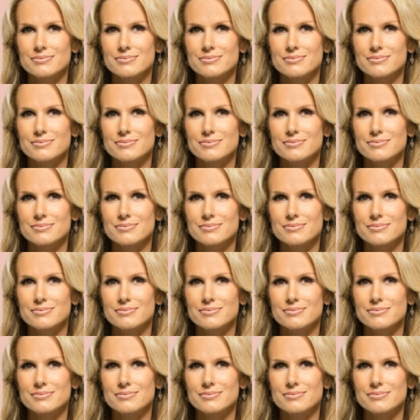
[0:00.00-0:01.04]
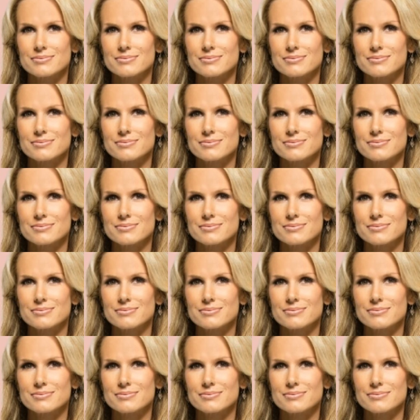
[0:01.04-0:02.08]

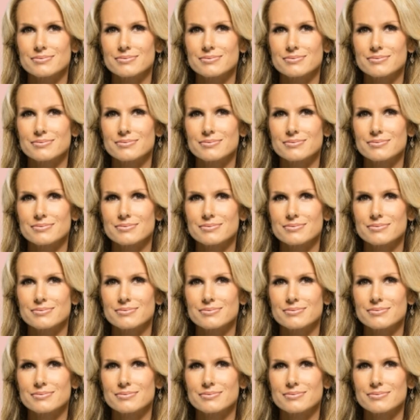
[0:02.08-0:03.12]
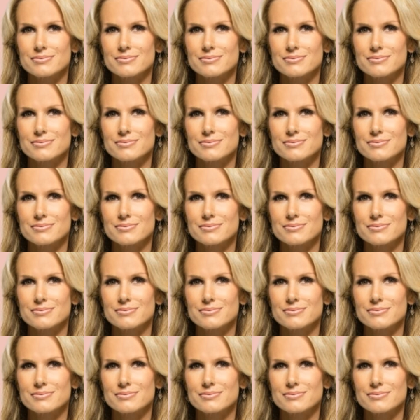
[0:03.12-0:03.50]
The face doesn't move, so there is nothing to read.